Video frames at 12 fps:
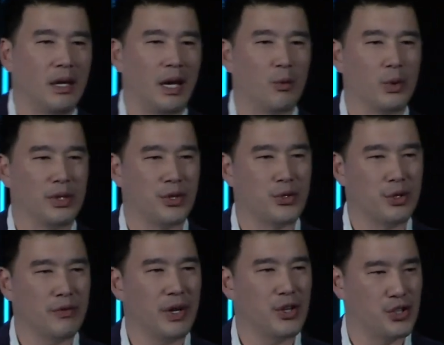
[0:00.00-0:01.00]
And what the
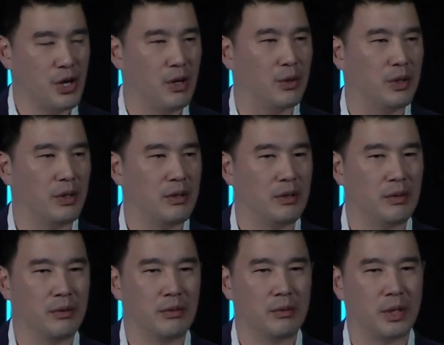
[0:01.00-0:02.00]
survey showed
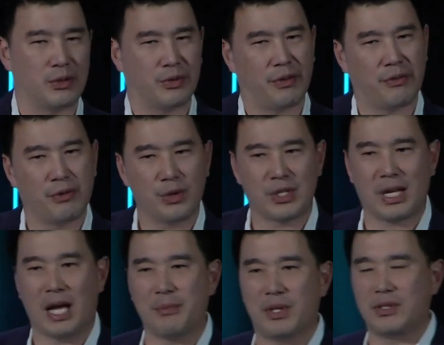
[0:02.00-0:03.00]
was, for the first
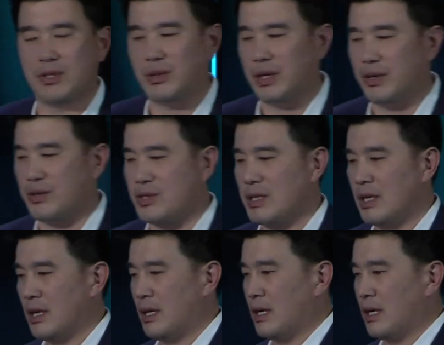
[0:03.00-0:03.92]
time in two years,